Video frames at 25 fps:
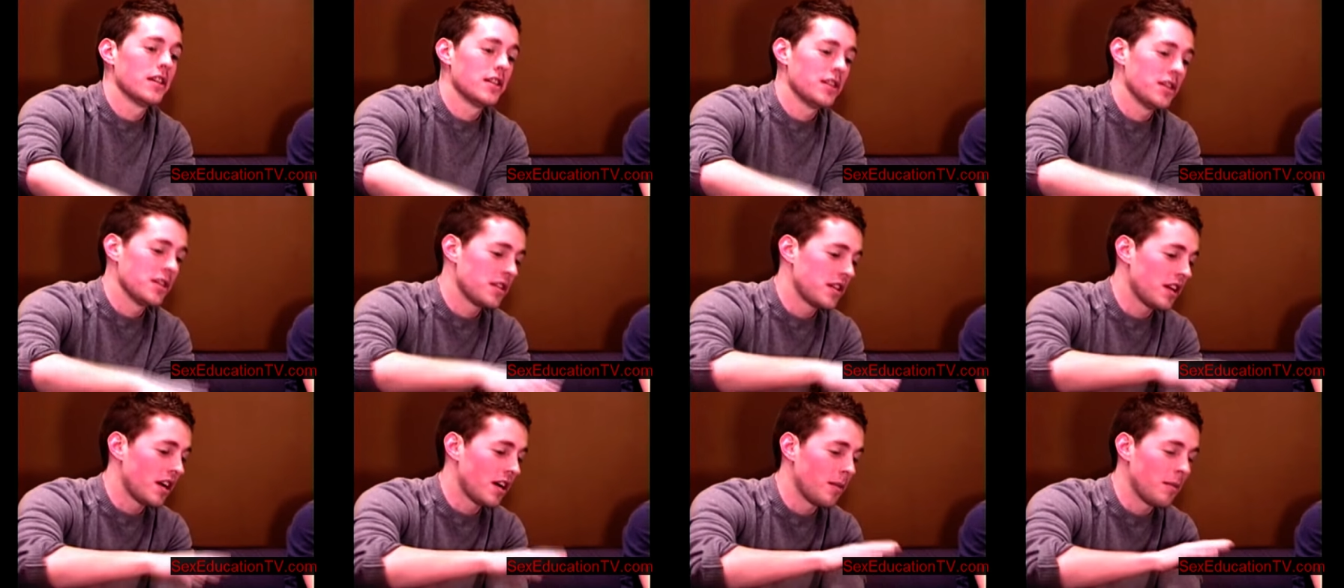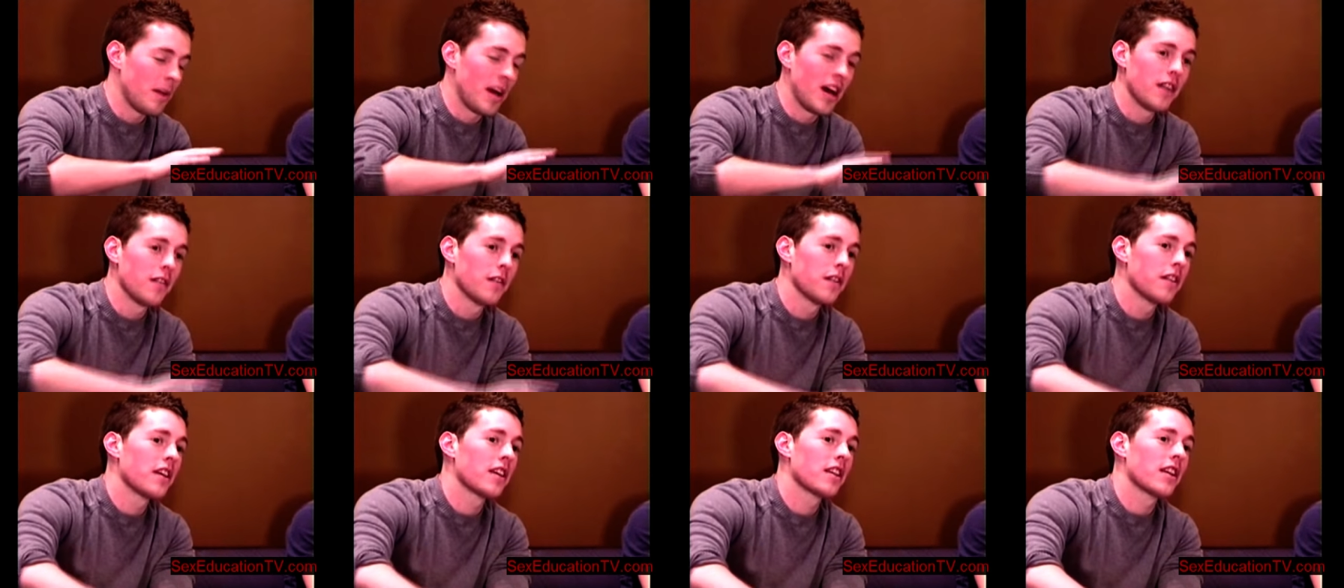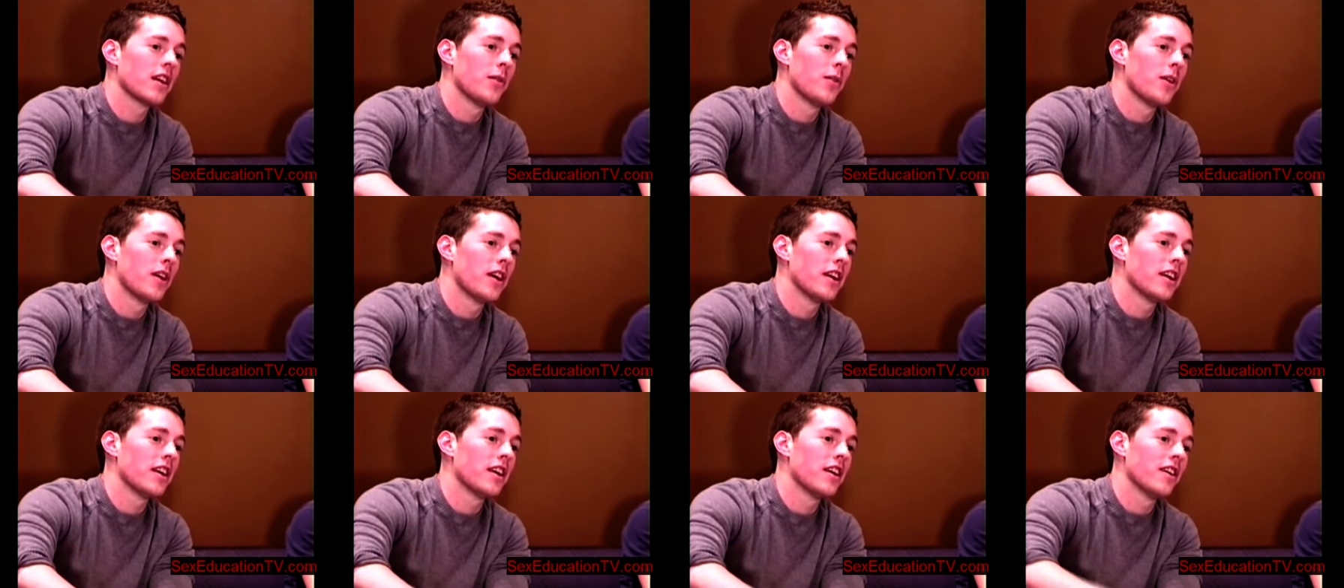Just tell them everything they
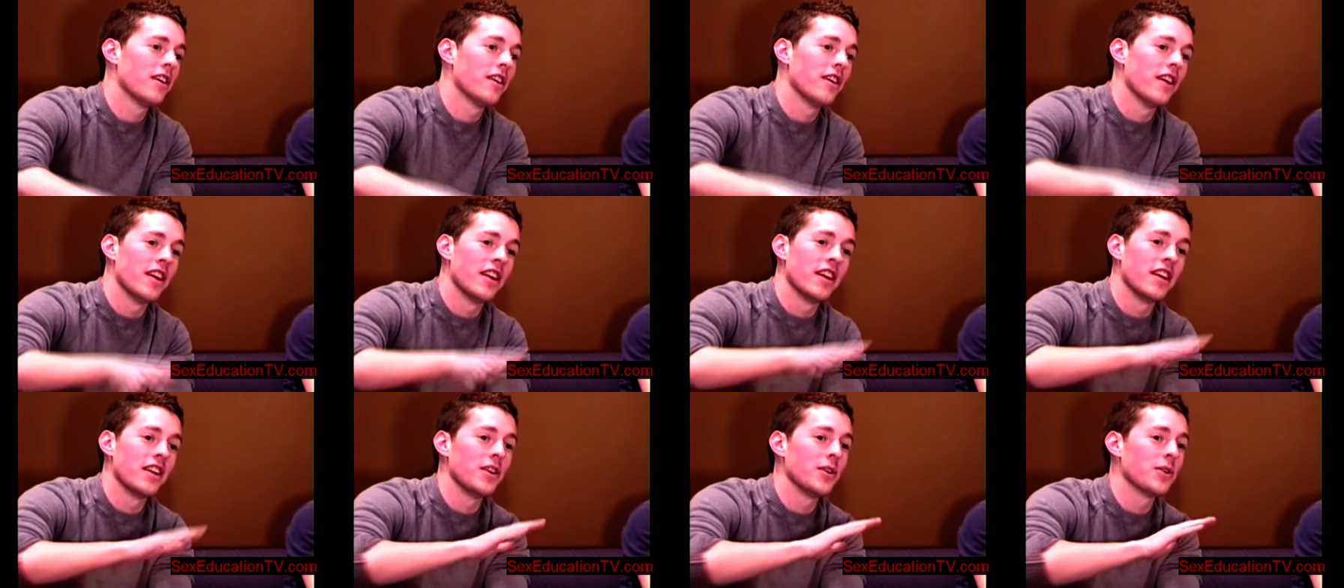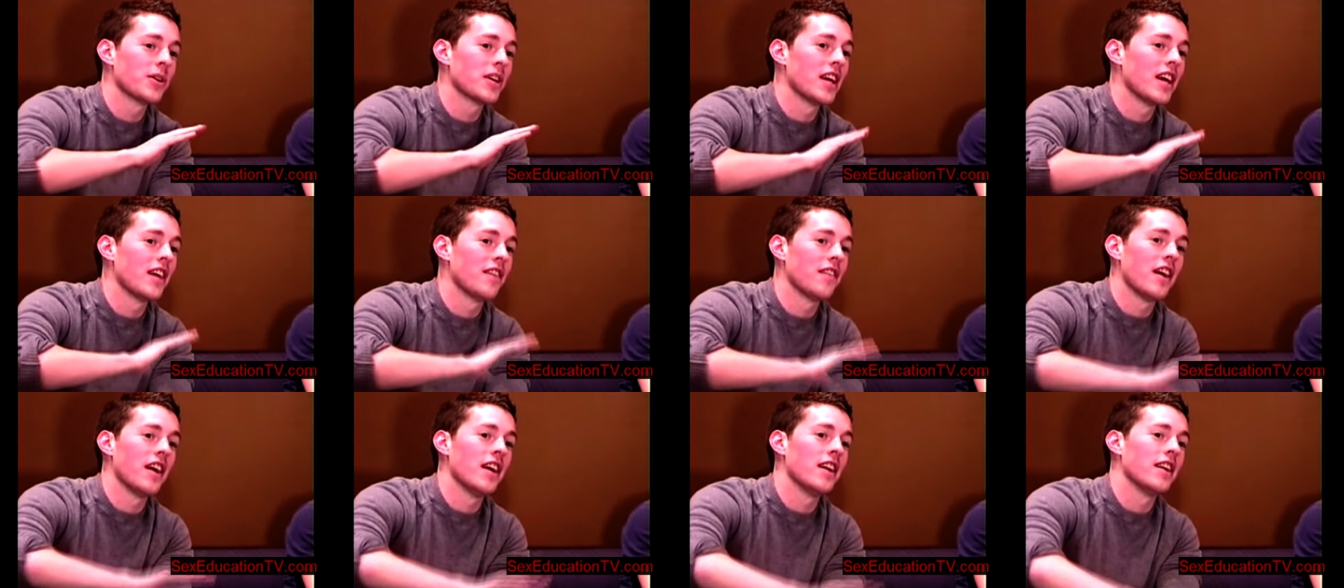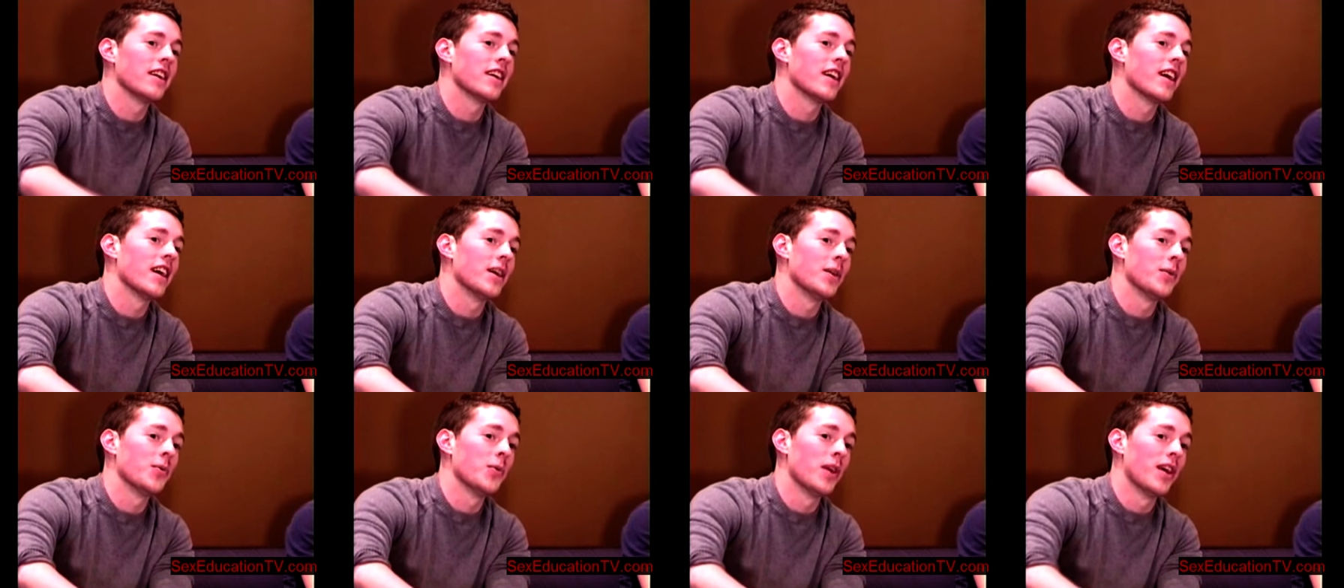want to hear, and then you can have any
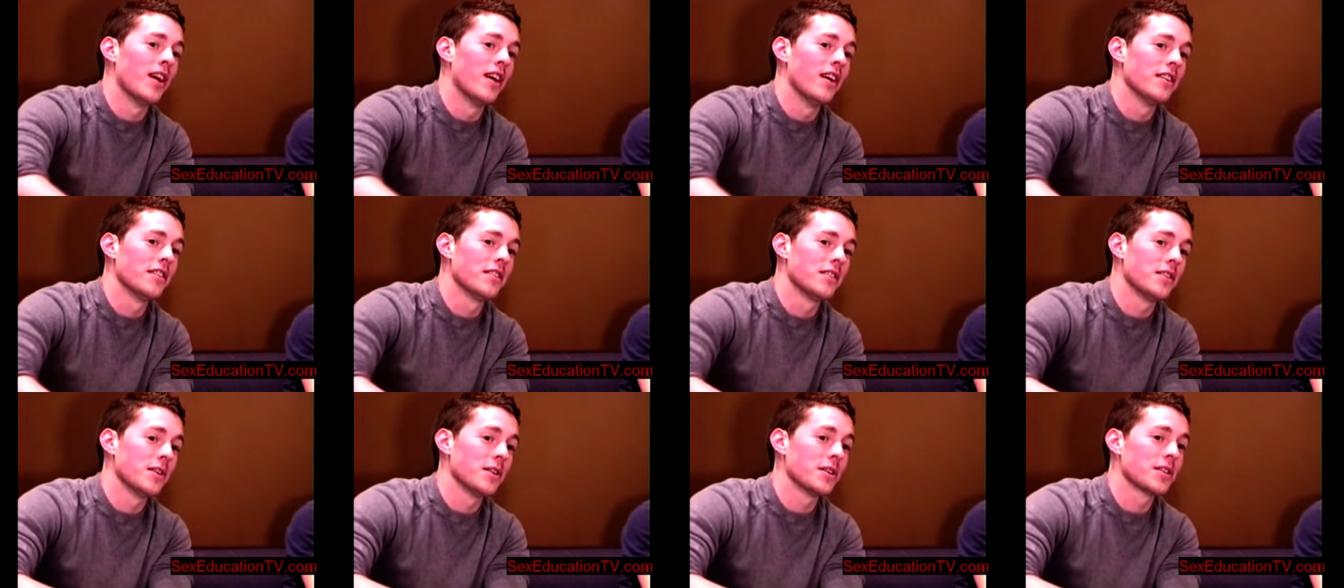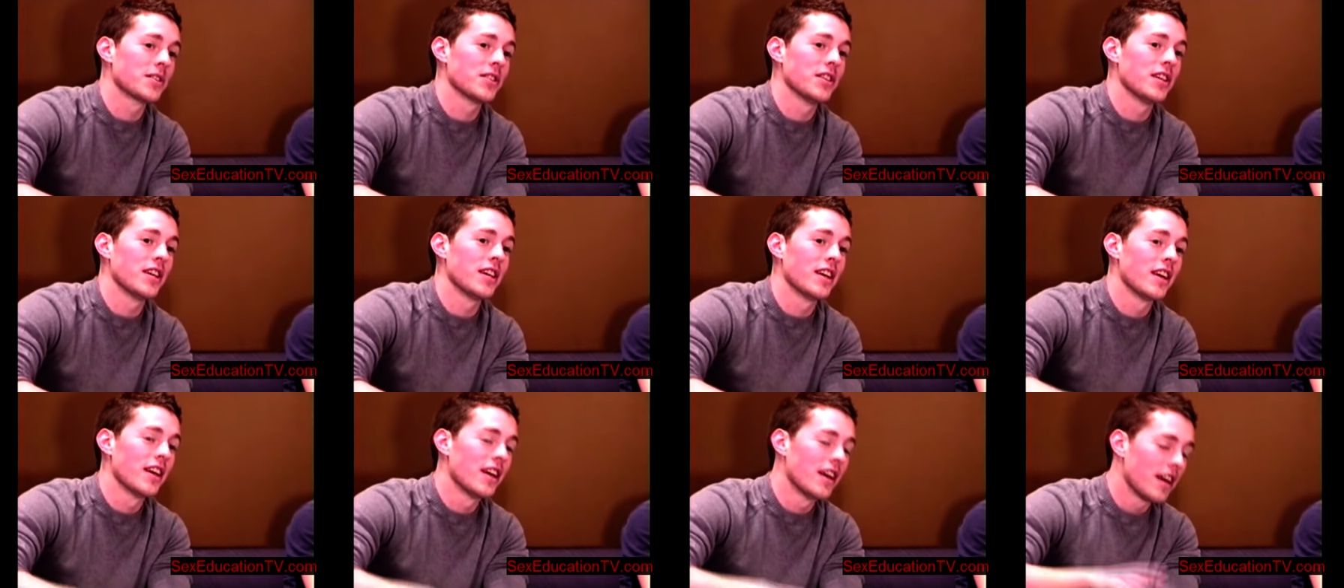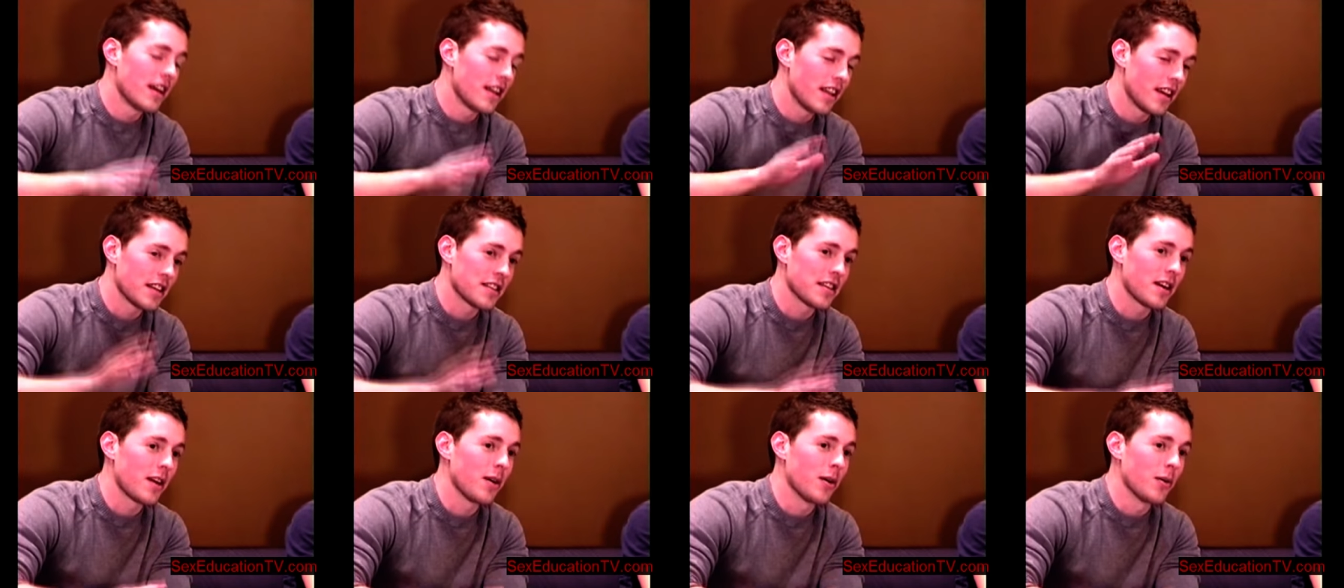guy you want. Seriously,
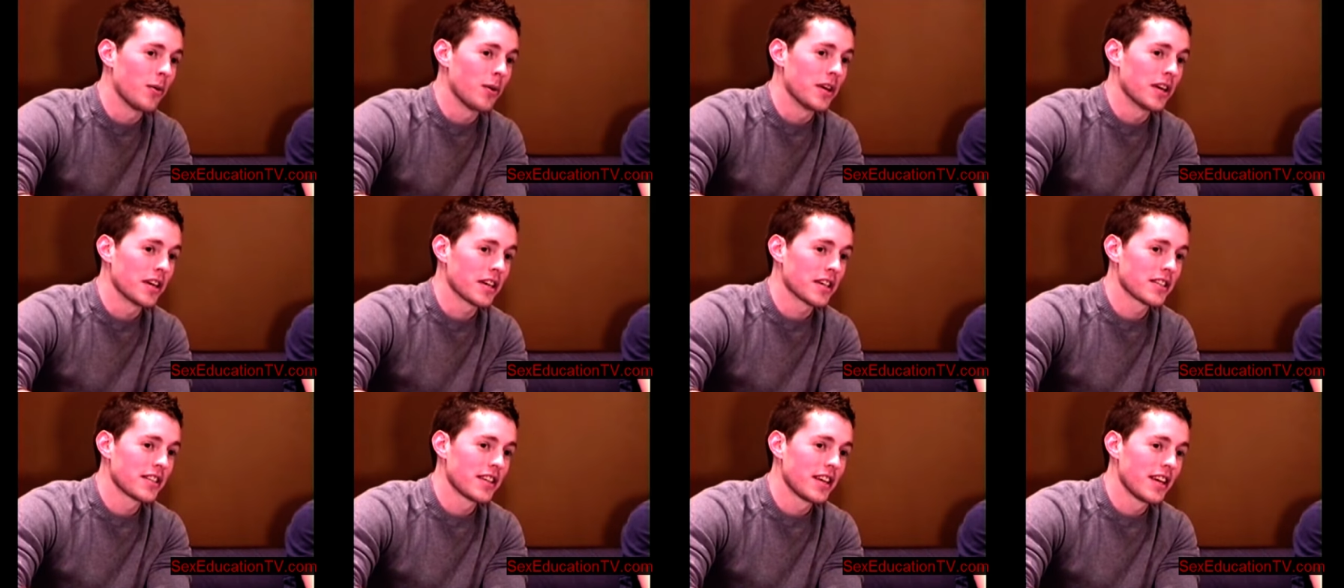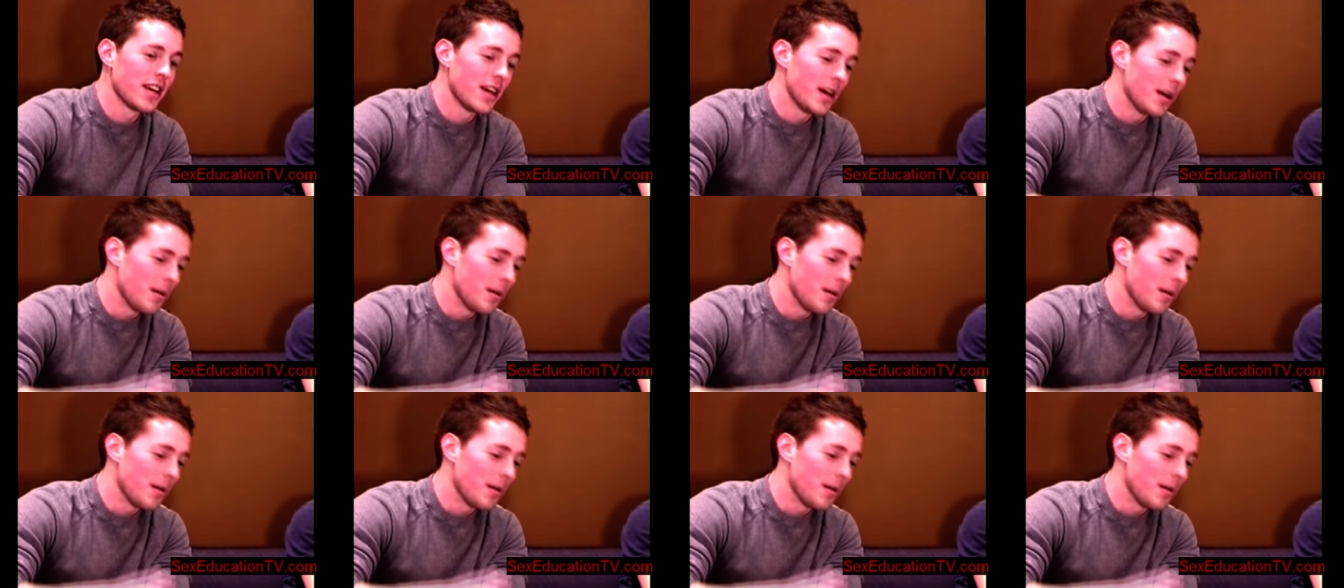that's how it works.